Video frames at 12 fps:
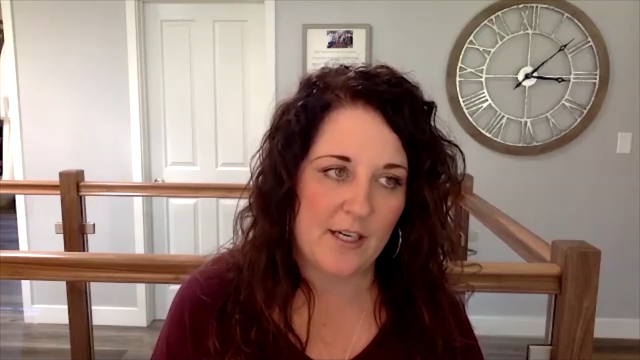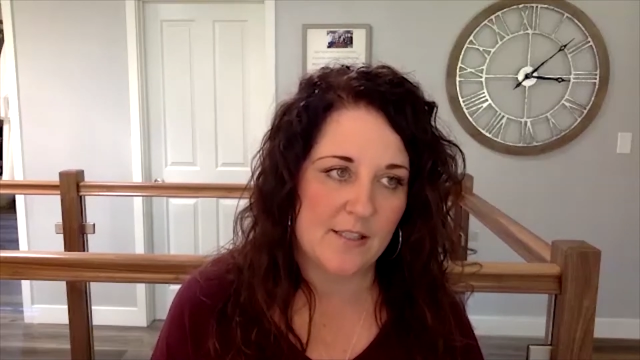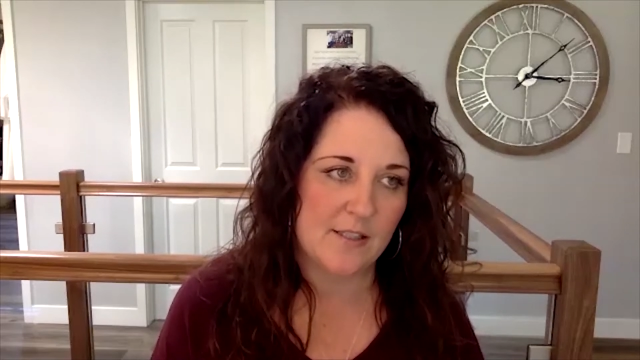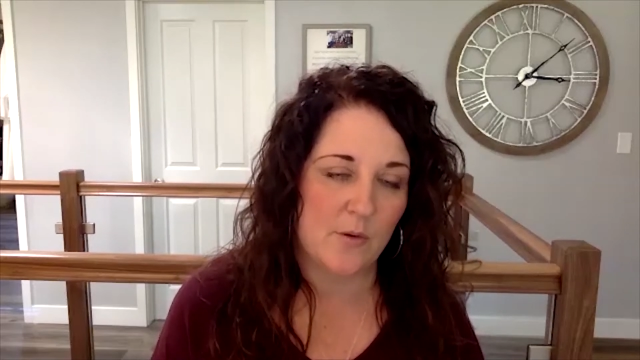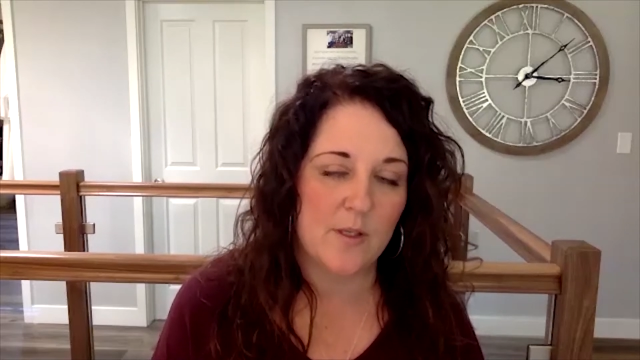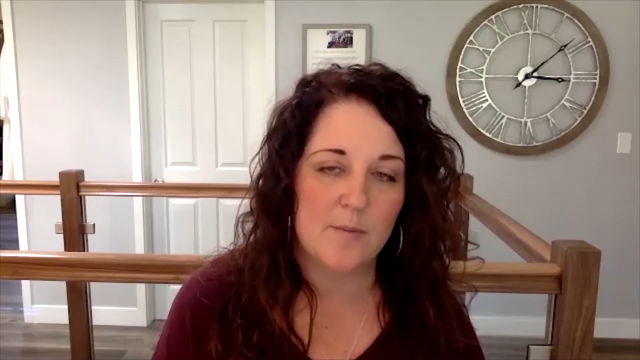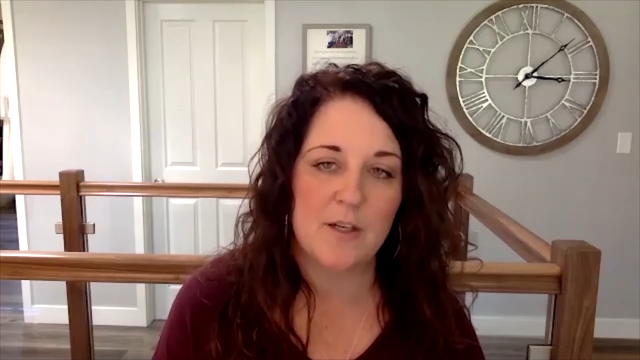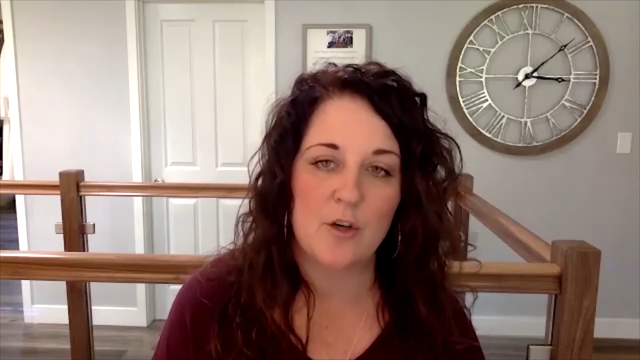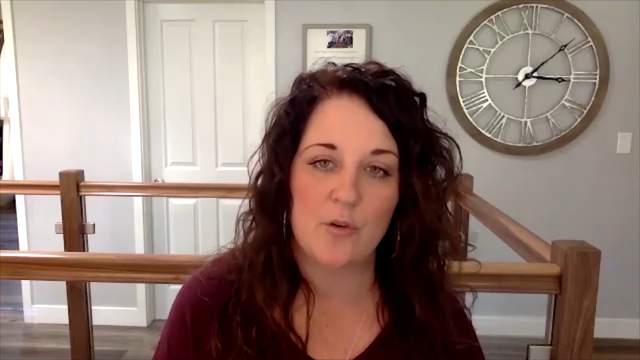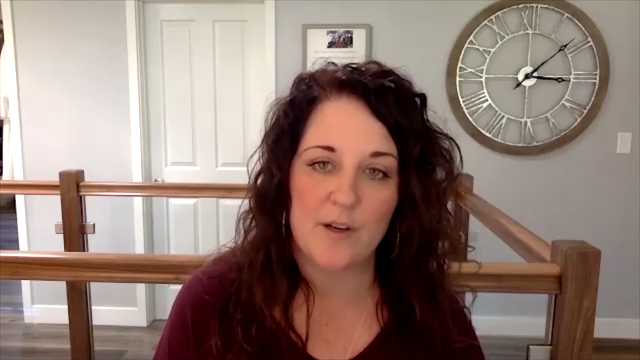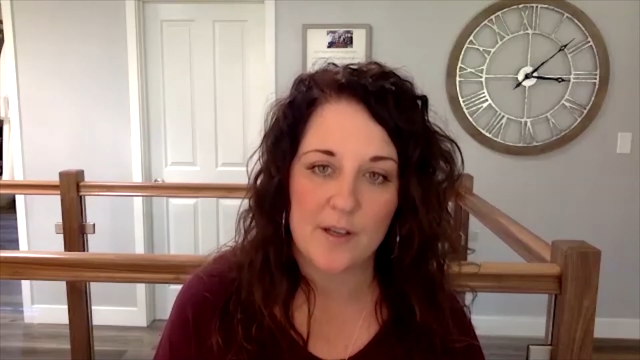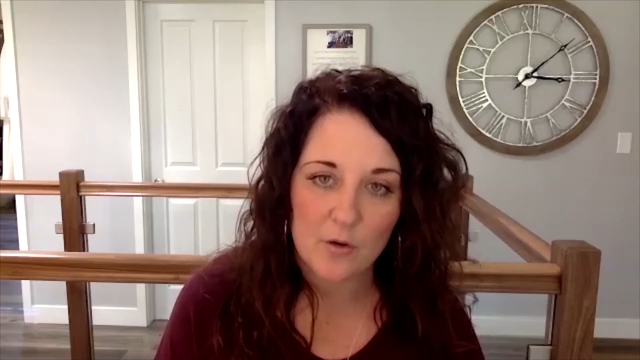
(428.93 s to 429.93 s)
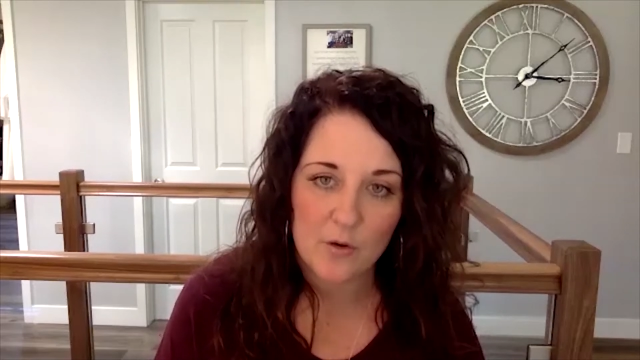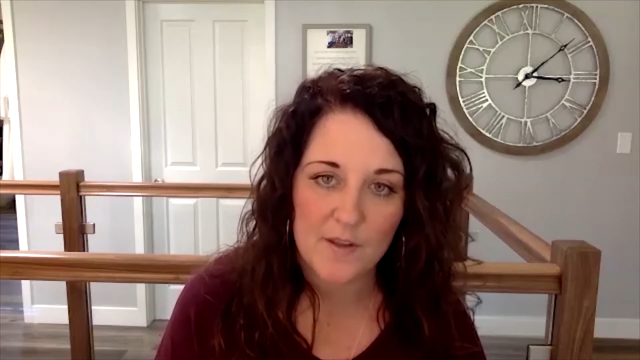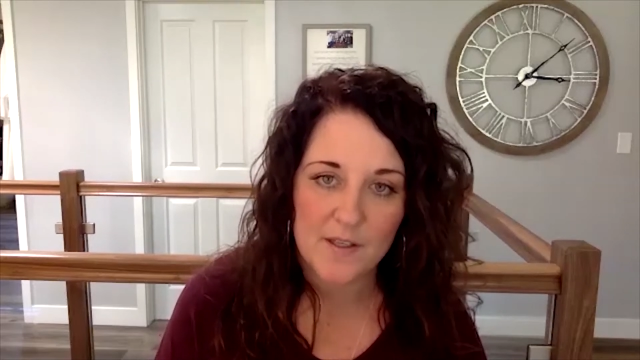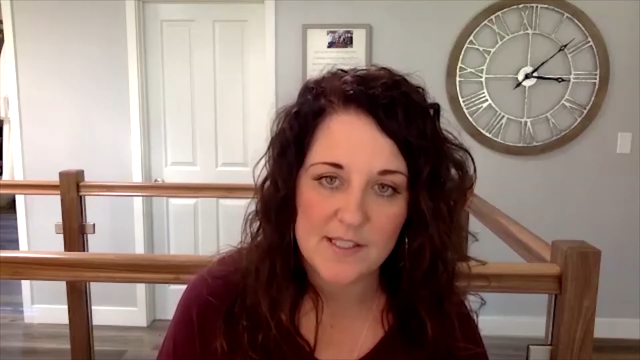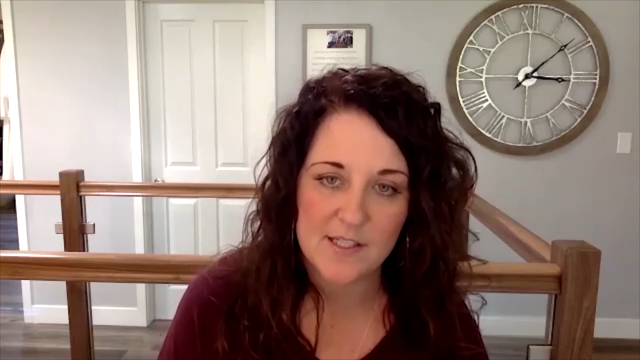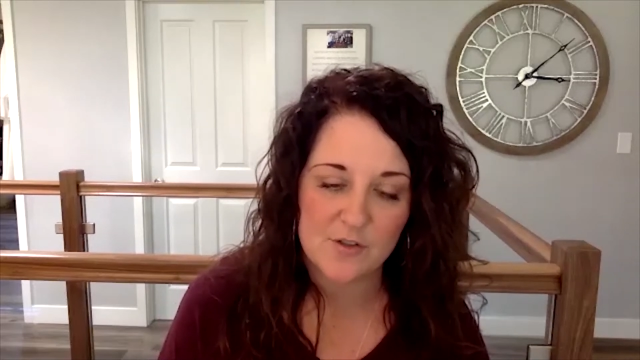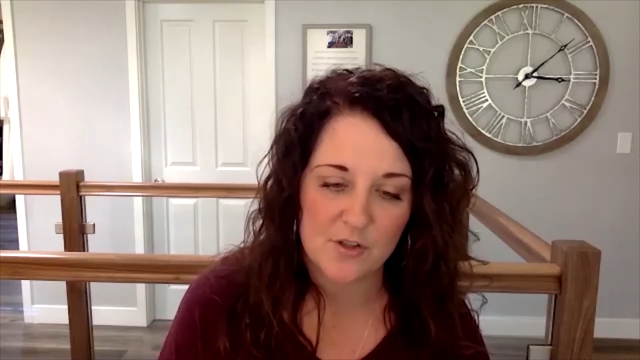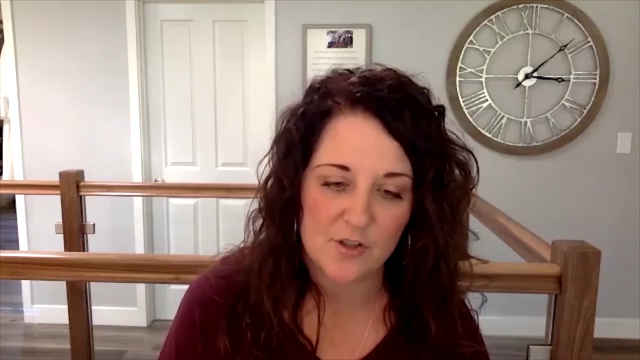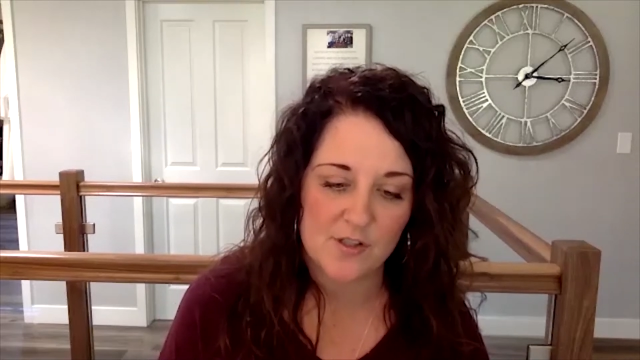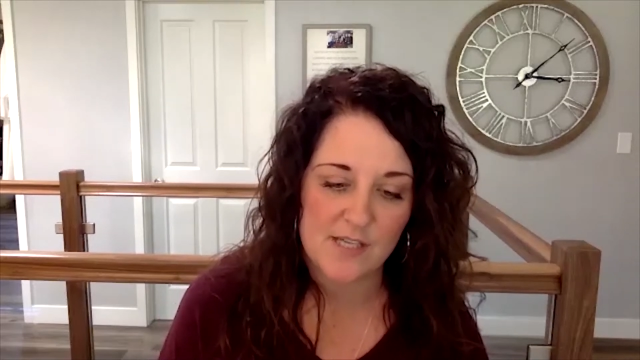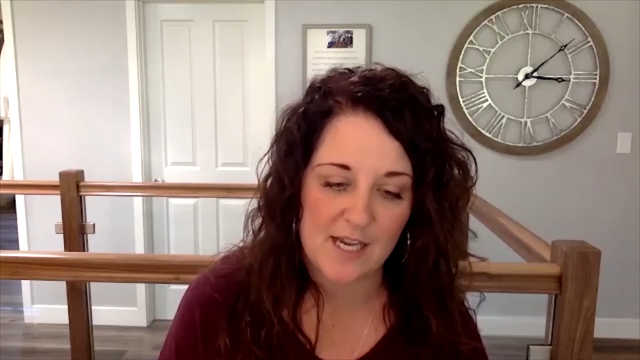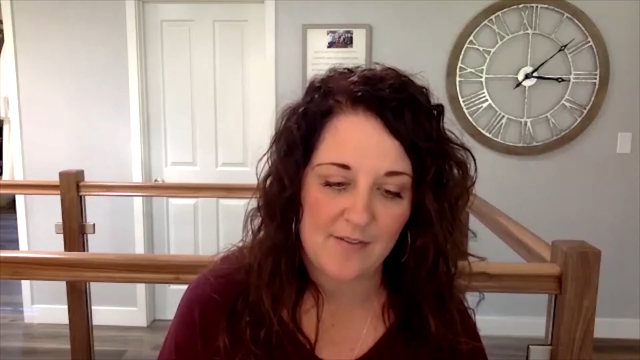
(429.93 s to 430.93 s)
it's going to be critical that
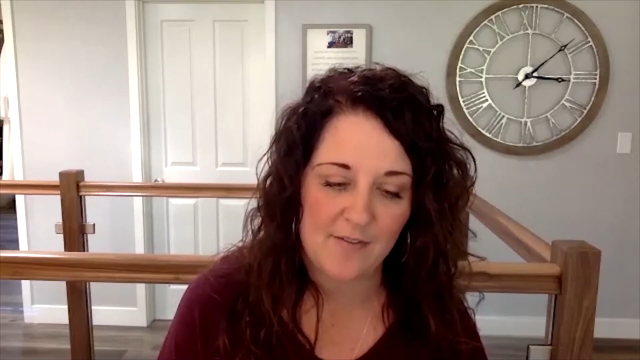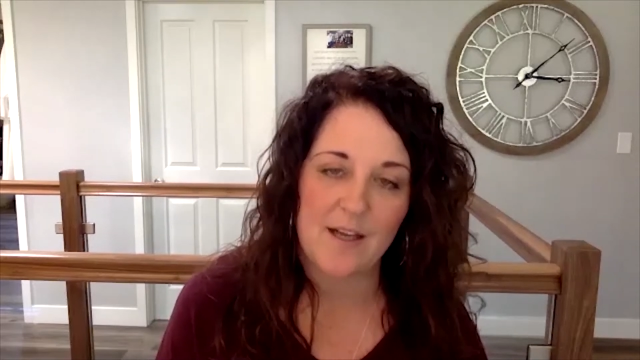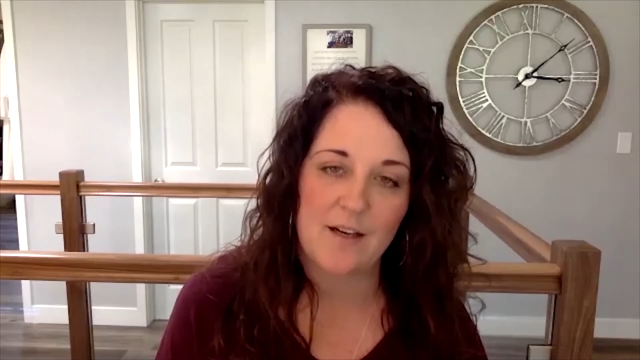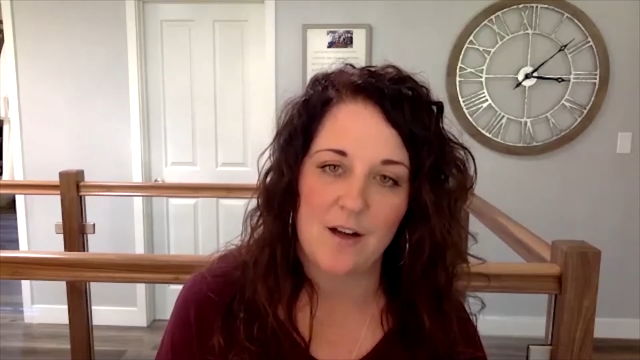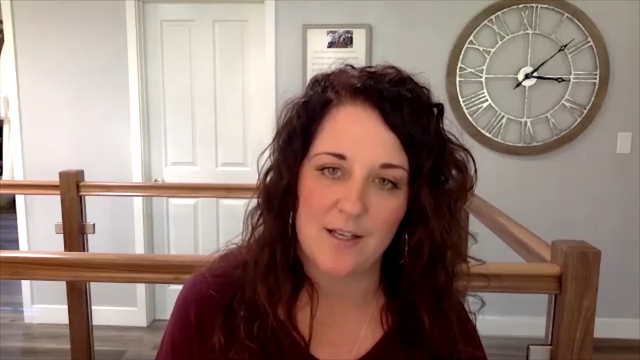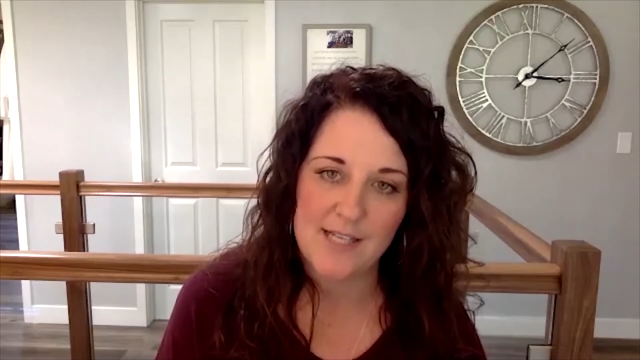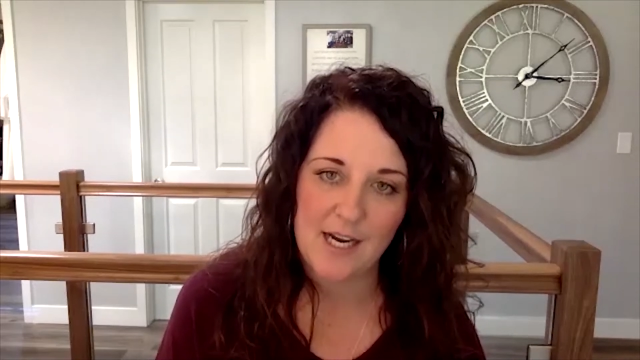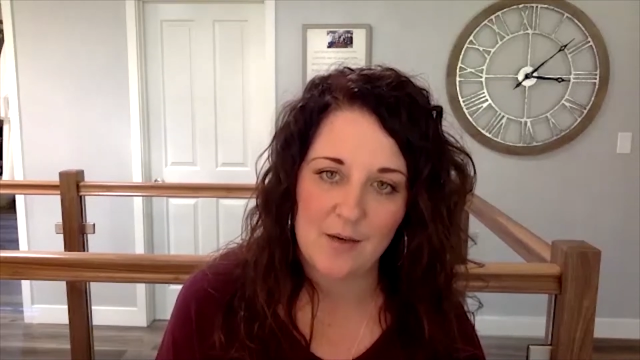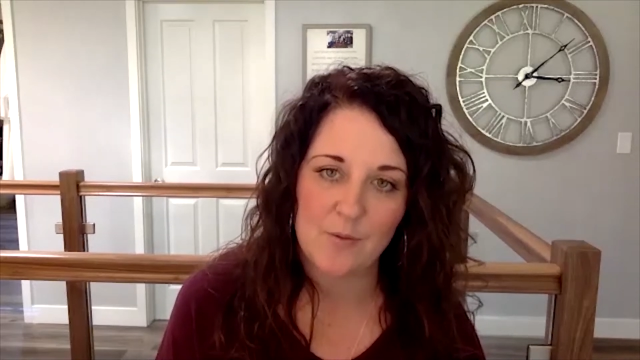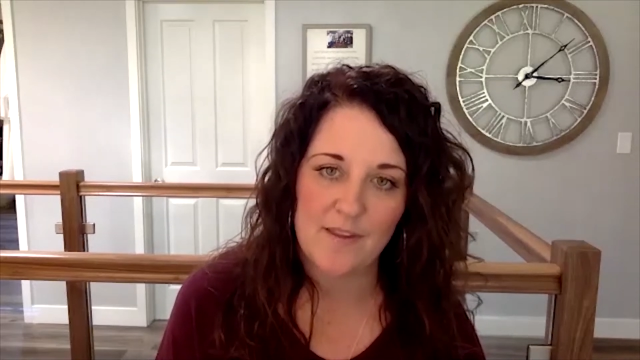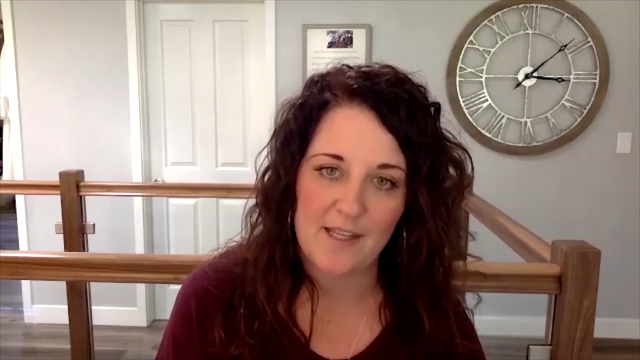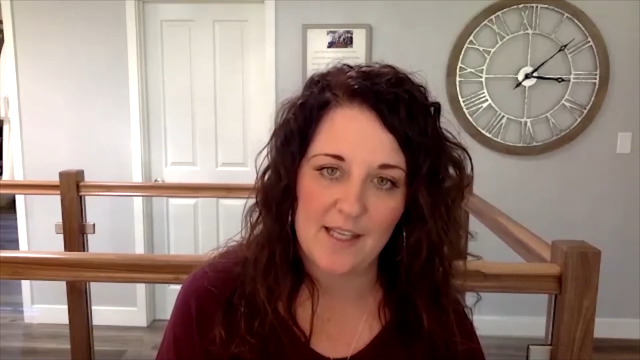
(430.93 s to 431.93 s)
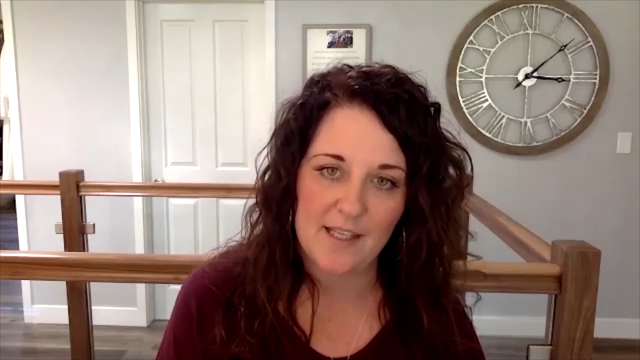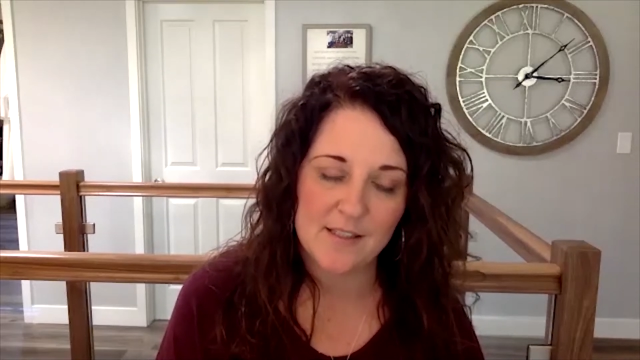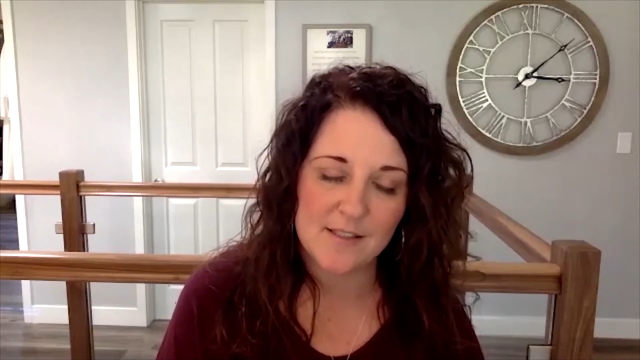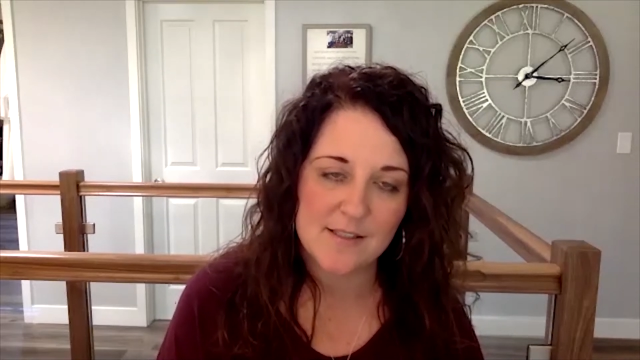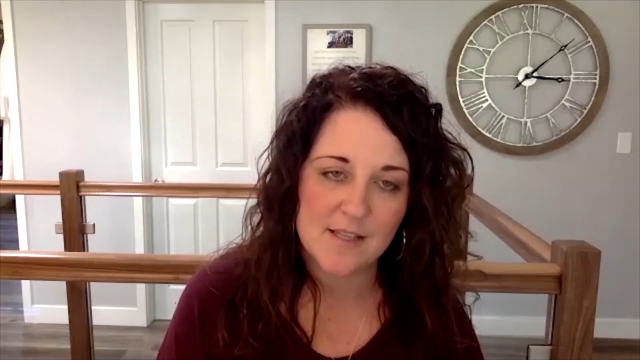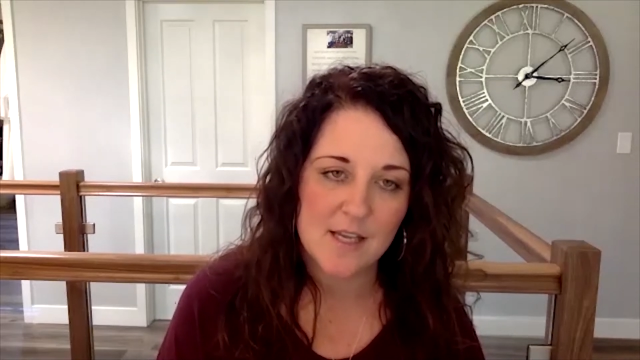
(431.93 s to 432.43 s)
teachers have that contact with kids.